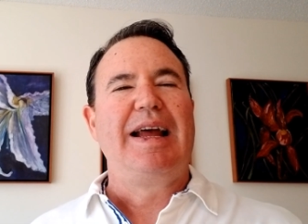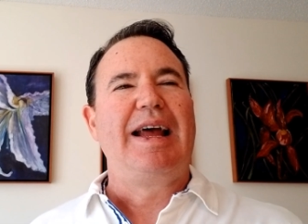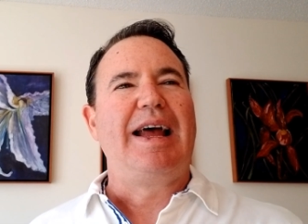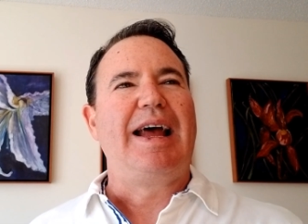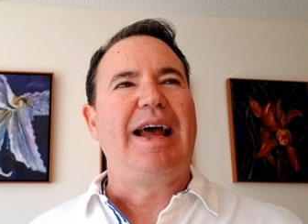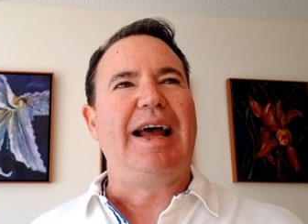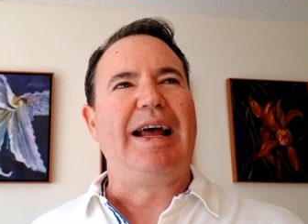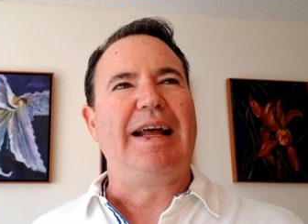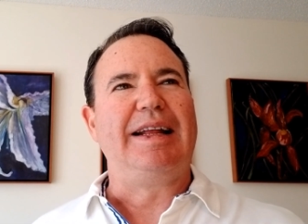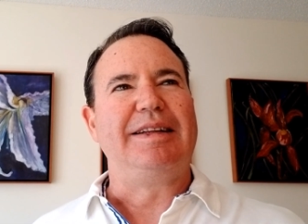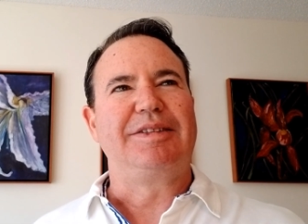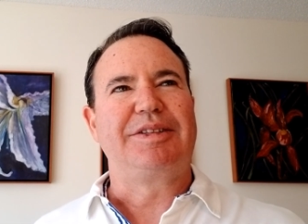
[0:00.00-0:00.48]

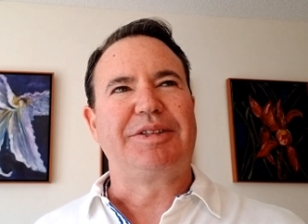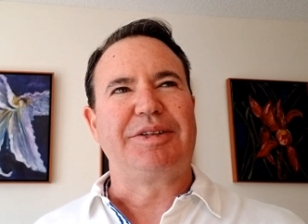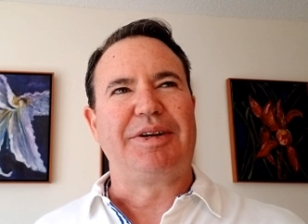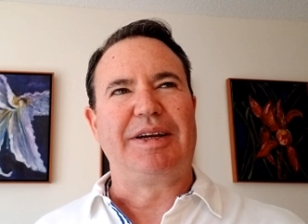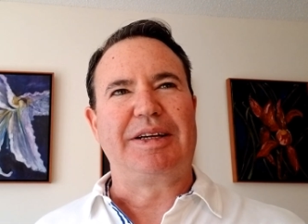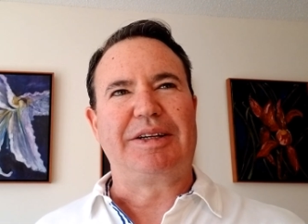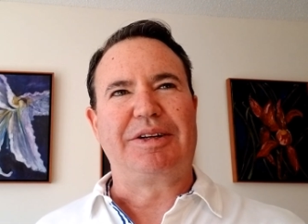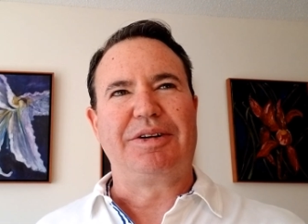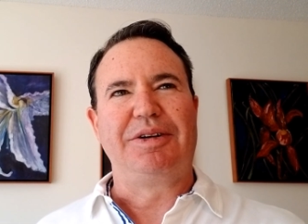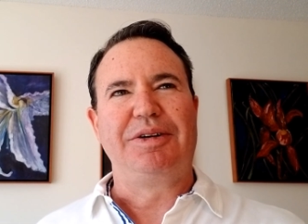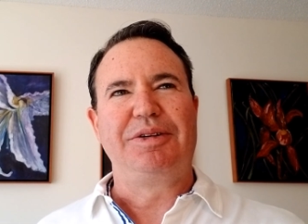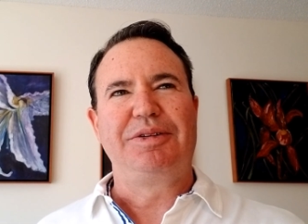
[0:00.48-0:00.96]
And so I
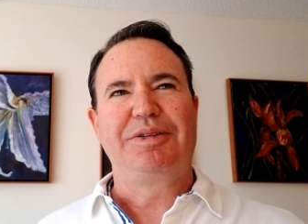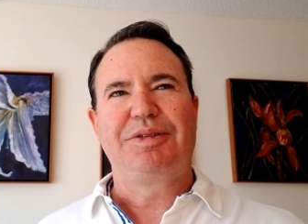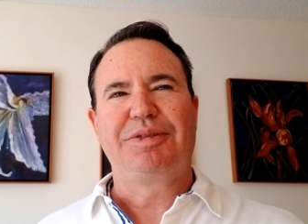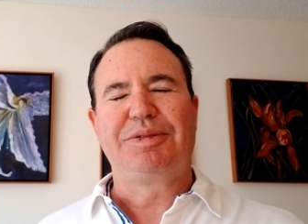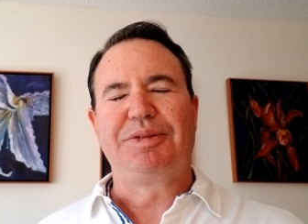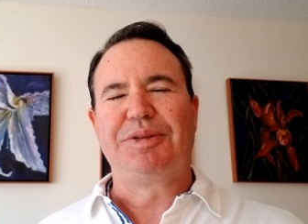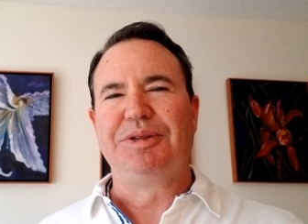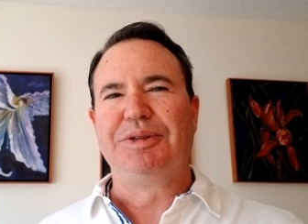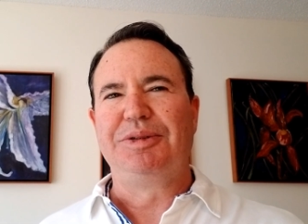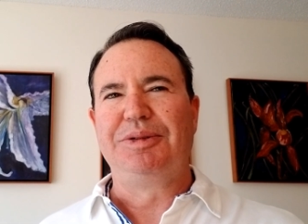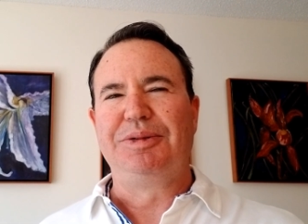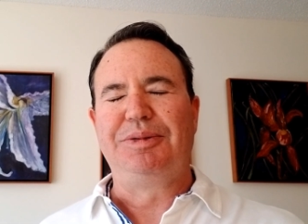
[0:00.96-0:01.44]
go
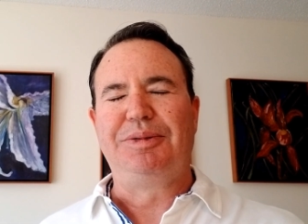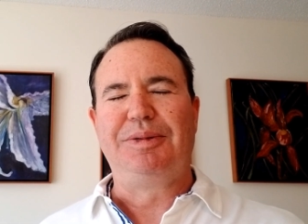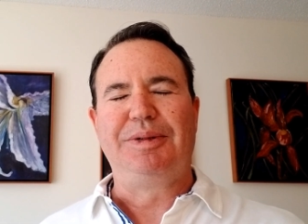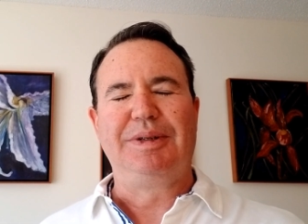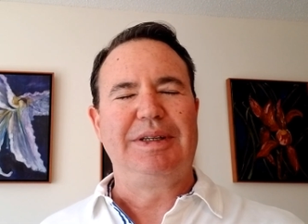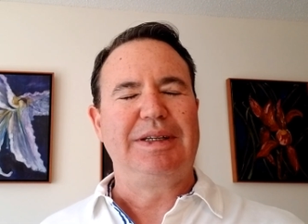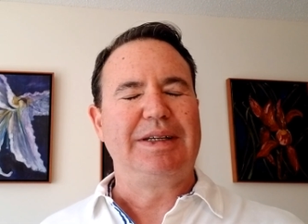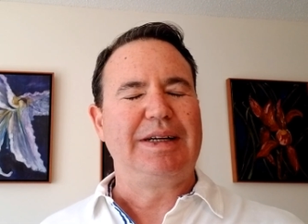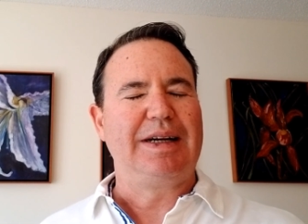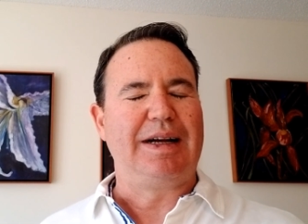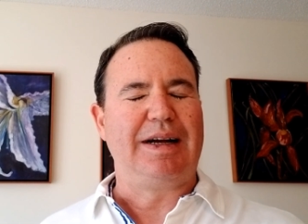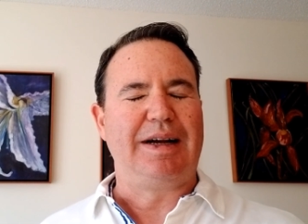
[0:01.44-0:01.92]
through
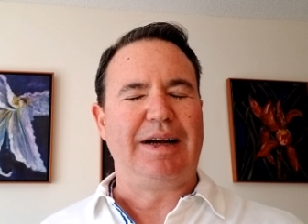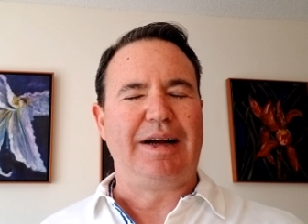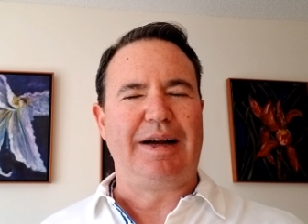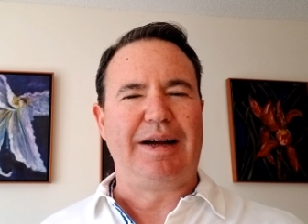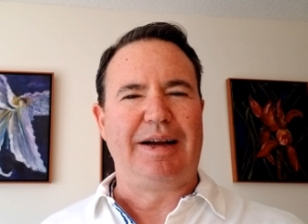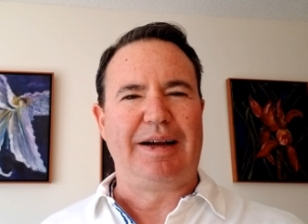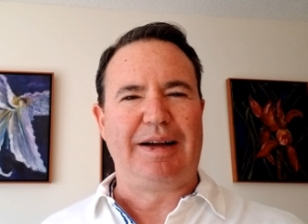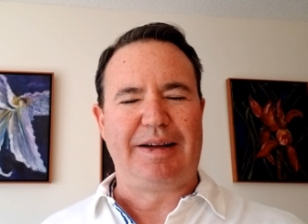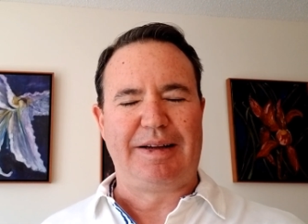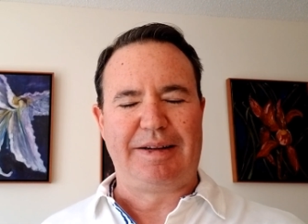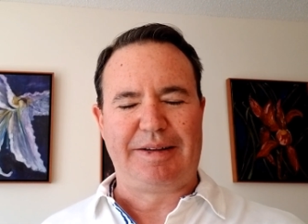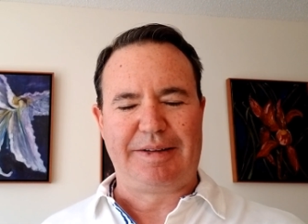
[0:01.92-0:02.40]

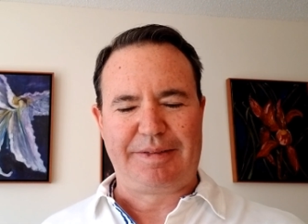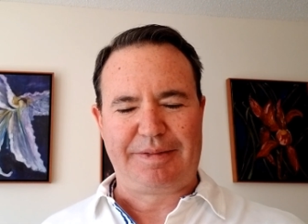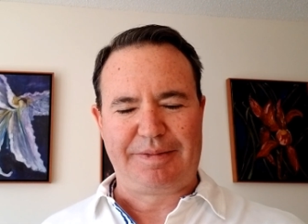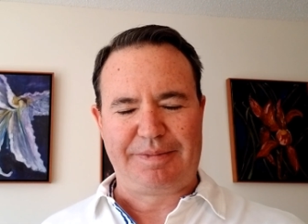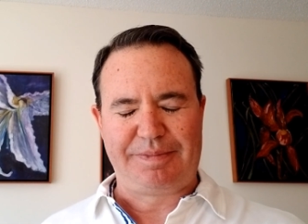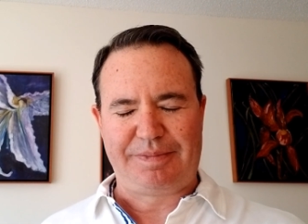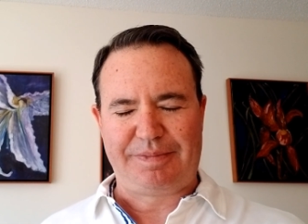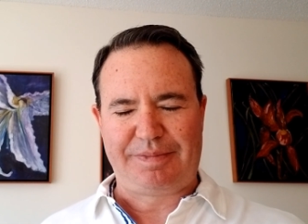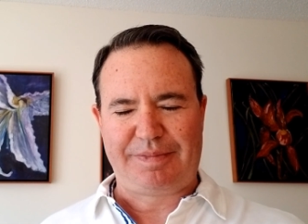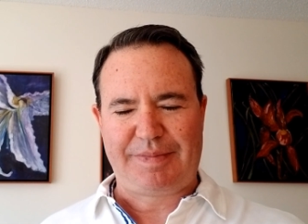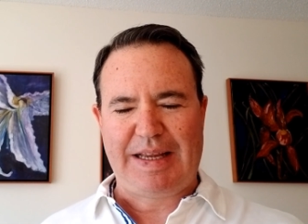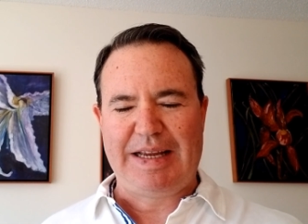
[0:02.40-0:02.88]
uh,
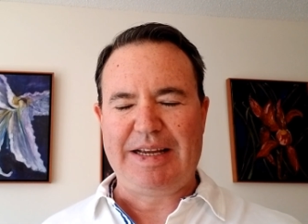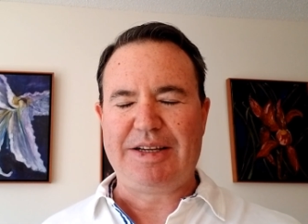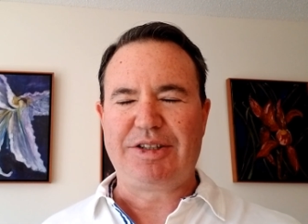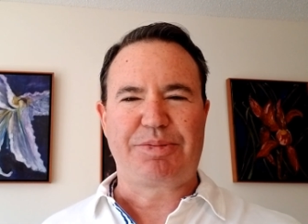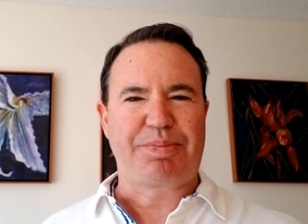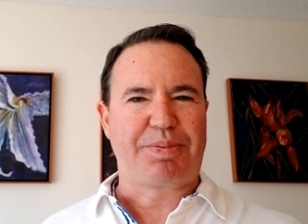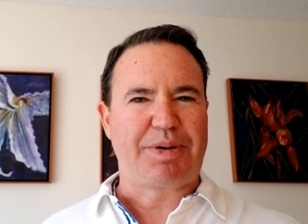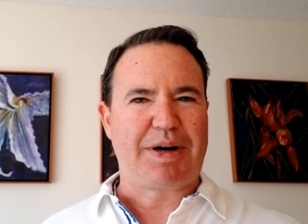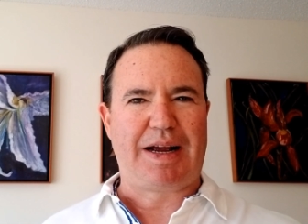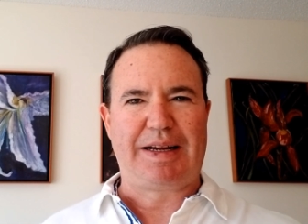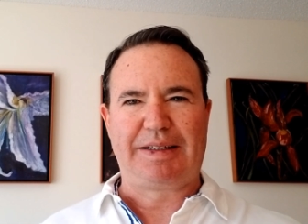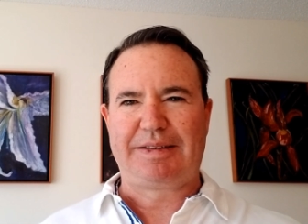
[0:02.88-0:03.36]
his
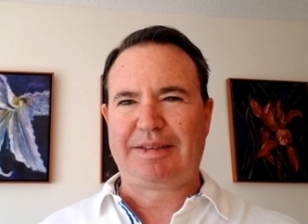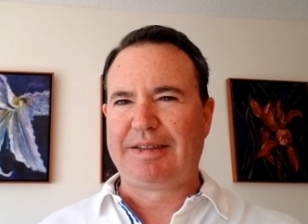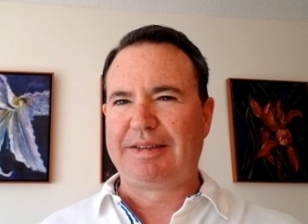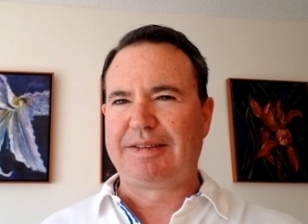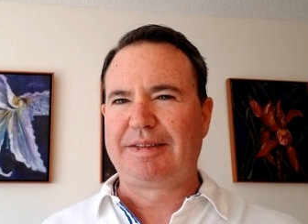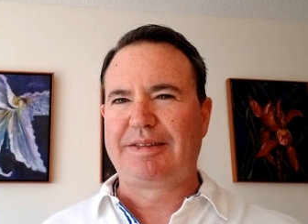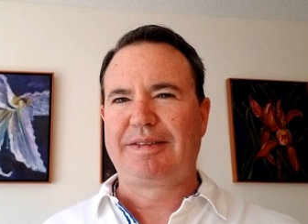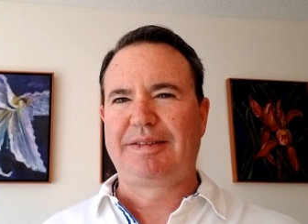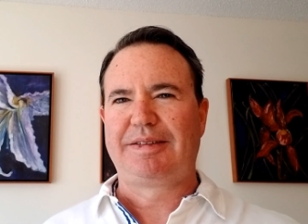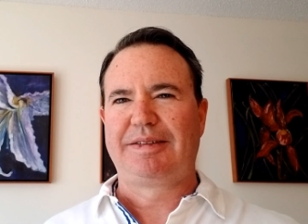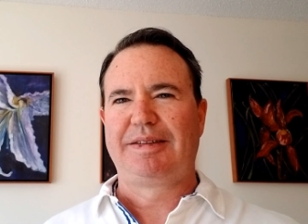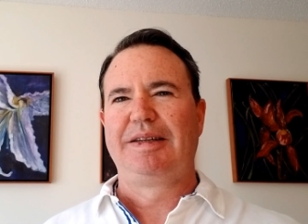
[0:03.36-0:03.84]

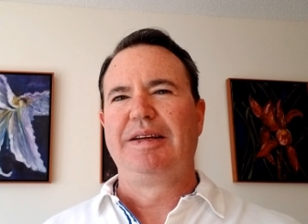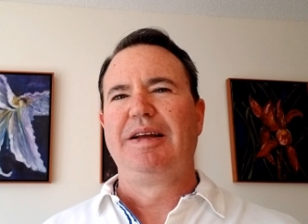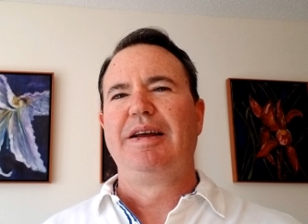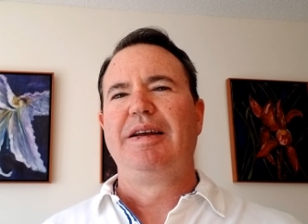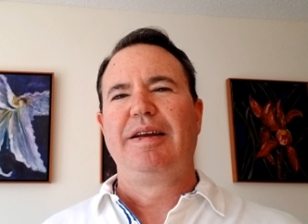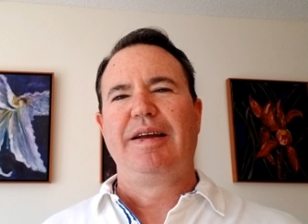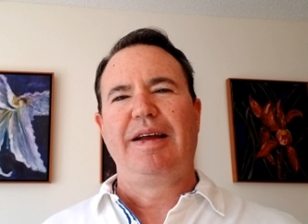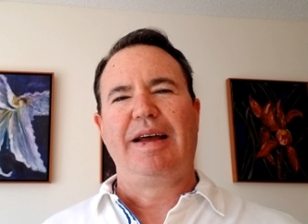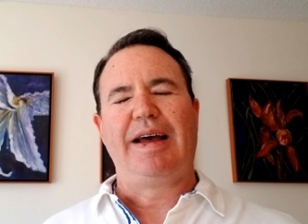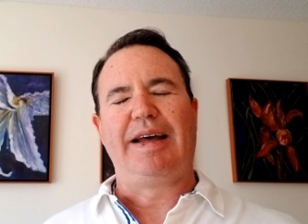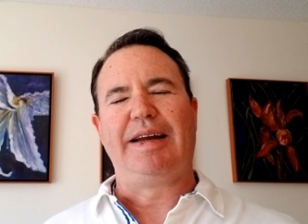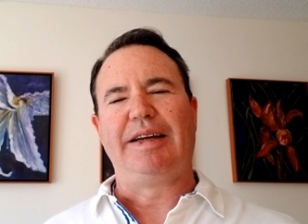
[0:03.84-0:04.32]
process
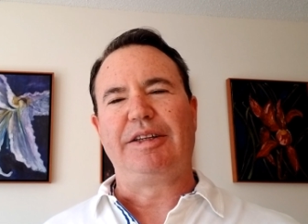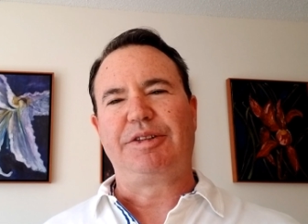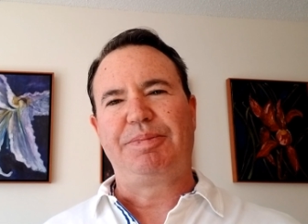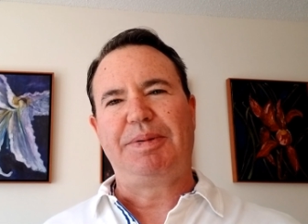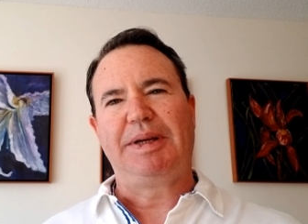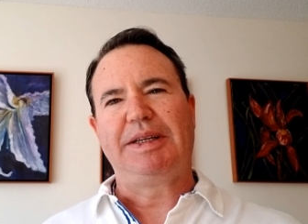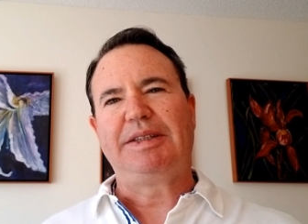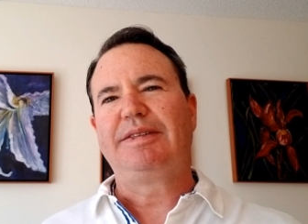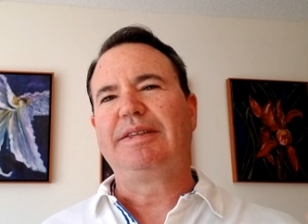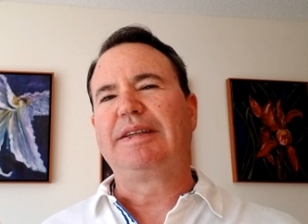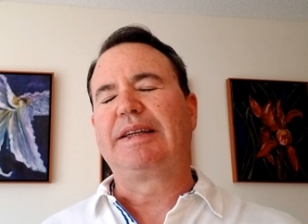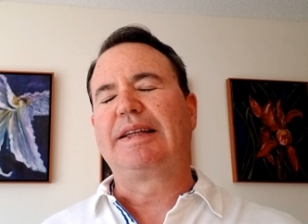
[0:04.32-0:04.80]
and it's
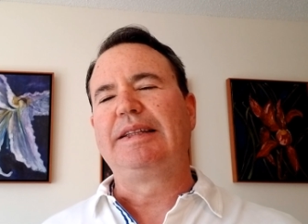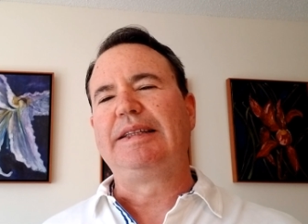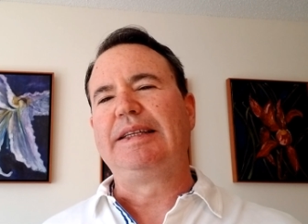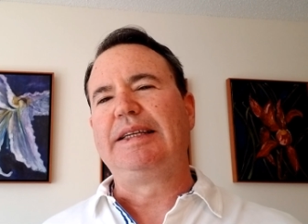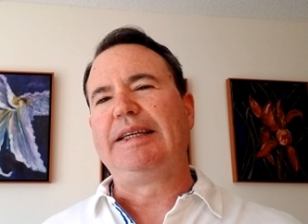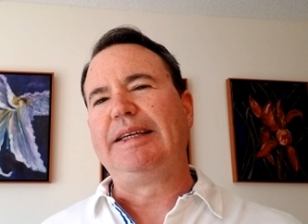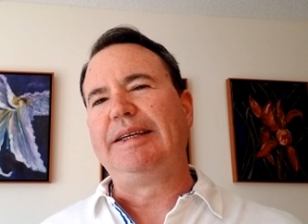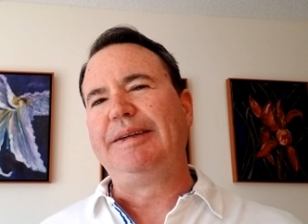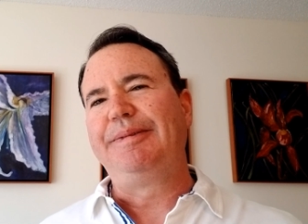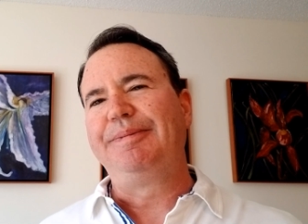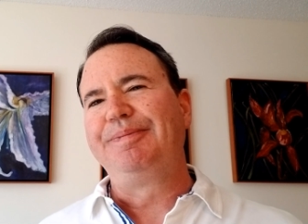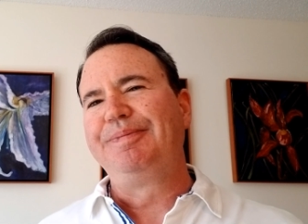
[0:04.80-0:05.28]

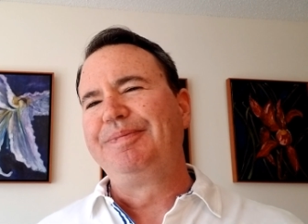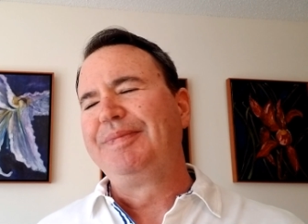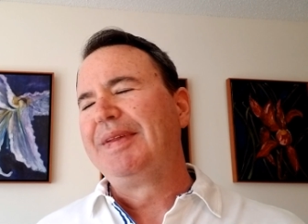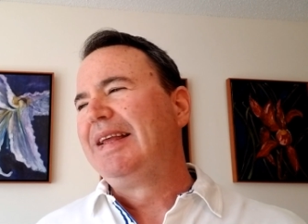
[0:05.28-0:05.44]
basically,